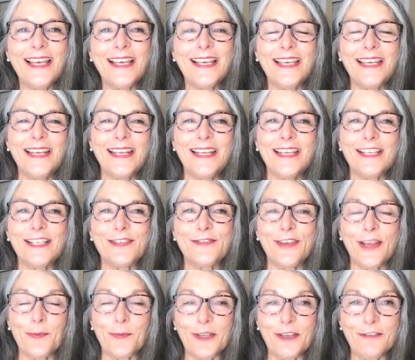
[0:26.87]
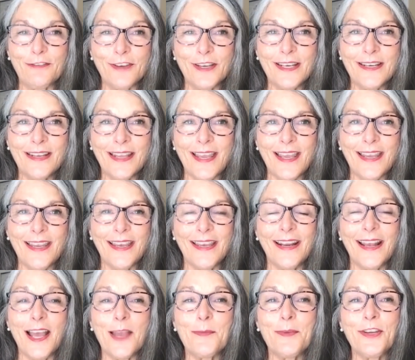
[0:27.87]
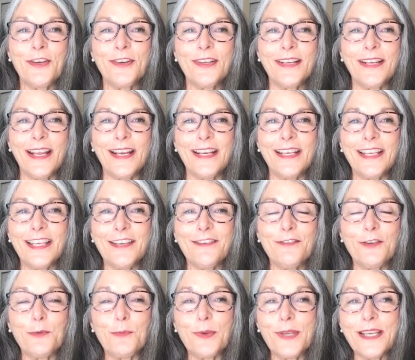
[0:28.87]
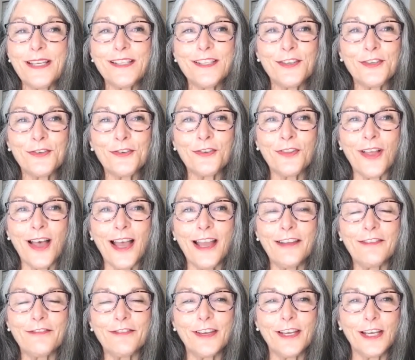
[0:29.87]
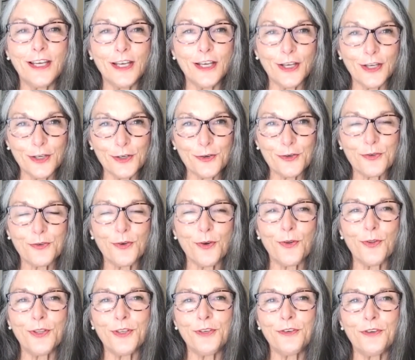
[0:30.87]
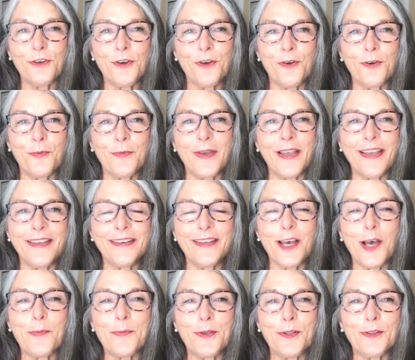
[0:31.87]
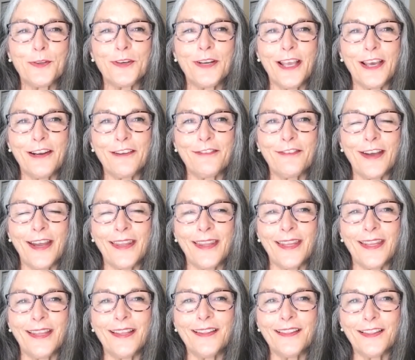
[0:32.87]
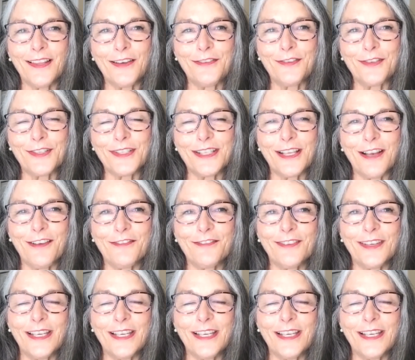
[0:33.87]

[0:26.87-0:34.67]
It is Family Fun Day, and I'm here today to give you peace in your life, control in your home, and to help you learn how to finally love yourself.